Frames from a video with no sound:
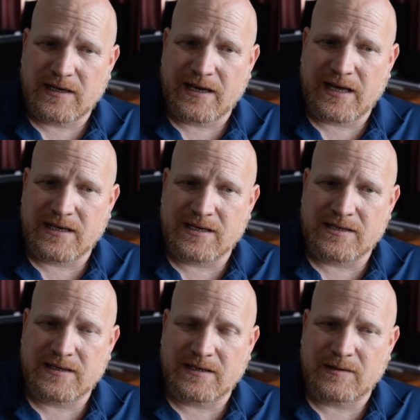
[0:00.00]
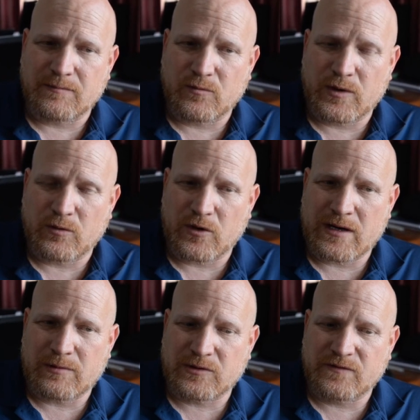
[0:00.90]
and we were
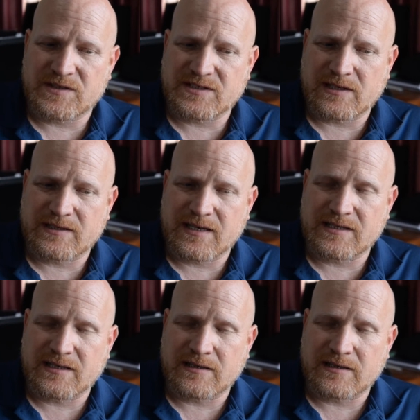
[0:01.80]
able to facilitate